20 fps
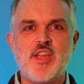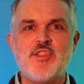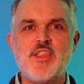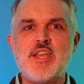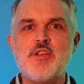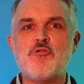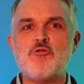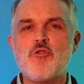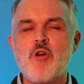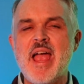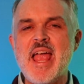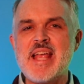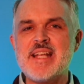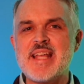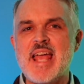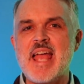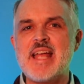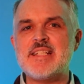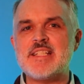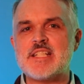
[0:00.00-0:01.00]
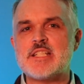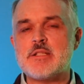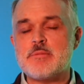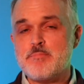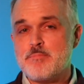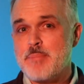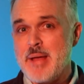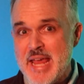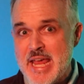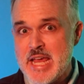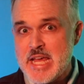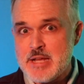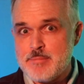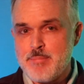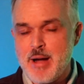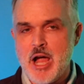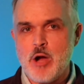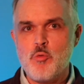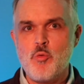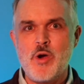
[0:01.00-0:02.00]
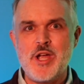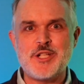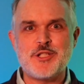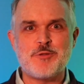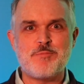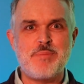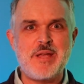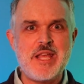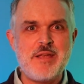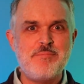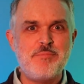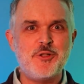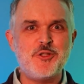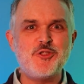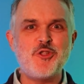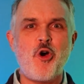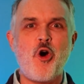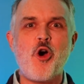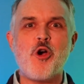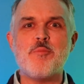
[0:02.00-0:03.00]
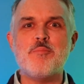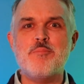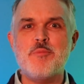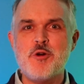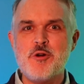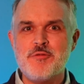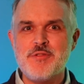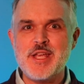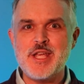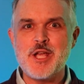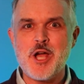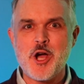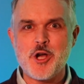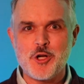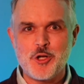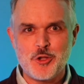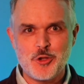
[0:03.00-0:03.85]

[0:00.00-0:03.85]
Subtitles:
the rate and speed by which peoples are moving